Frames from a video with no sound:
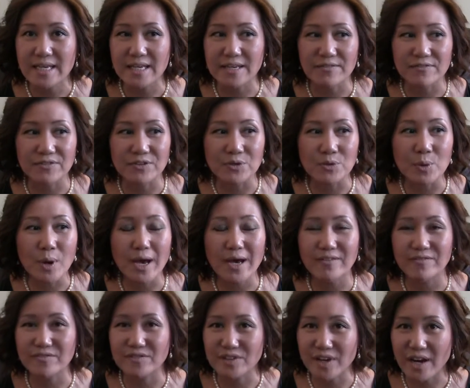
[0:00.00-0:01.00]
if you
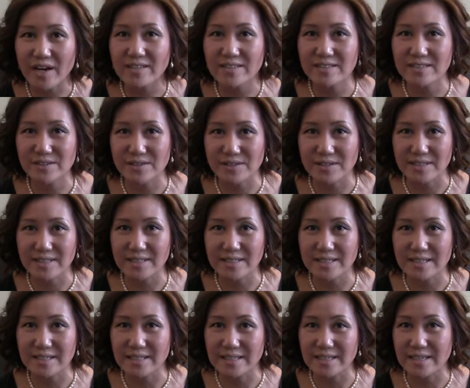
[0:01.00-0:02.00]
have not started
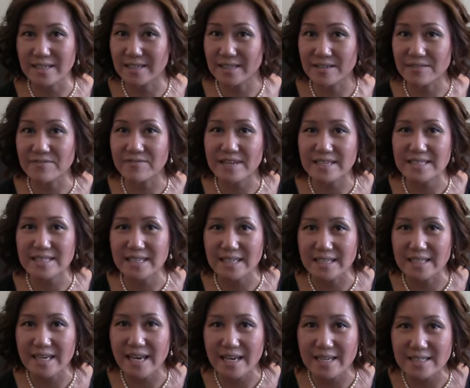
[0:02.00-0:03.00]

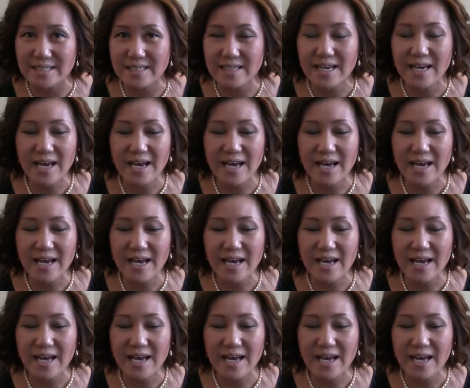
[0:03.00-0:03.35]
investing yet.